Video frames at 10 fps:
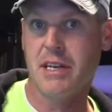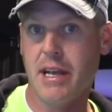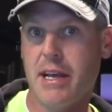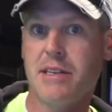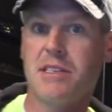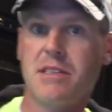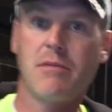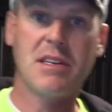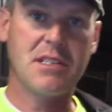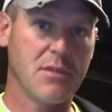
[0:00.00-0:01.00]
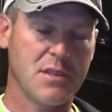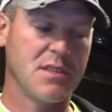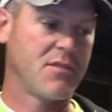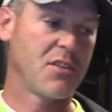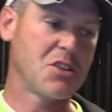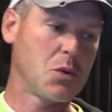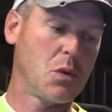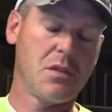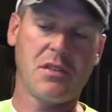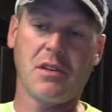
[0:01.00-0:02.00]
days. The rest of it was
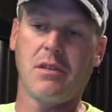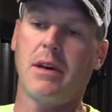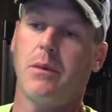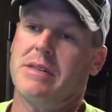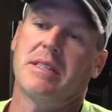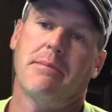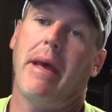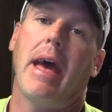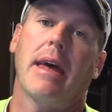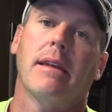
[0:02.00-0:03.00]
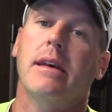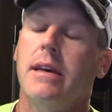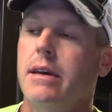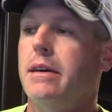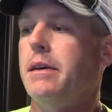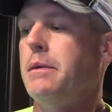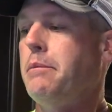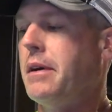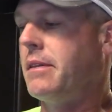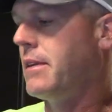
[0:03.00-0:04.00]
virtual, so that wasn't bad.
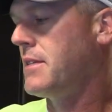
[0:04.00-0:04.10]
But